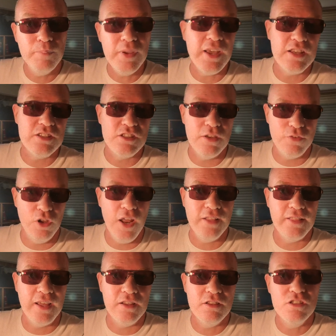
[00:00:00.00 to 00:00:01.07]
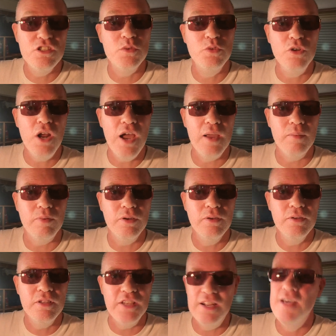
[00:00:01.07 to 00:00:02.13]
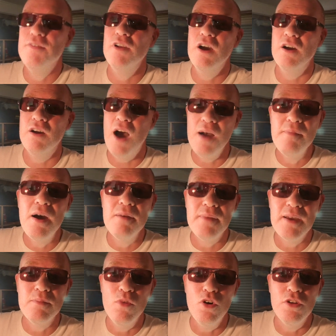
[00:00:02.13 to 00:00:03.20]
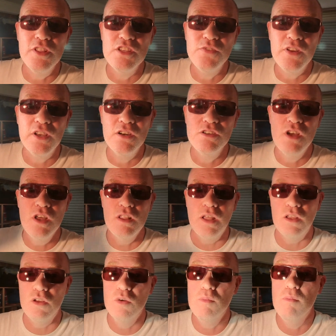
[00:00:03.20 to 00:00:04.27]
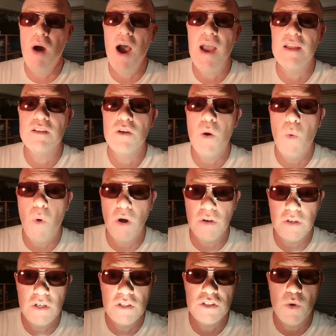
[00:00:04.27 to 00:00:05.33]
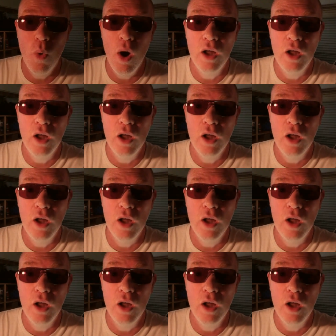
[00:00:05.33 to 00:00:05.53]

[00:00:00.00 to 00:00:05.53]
P.S. If you like that, subscribe. You never know, I might make more of these videos you might want to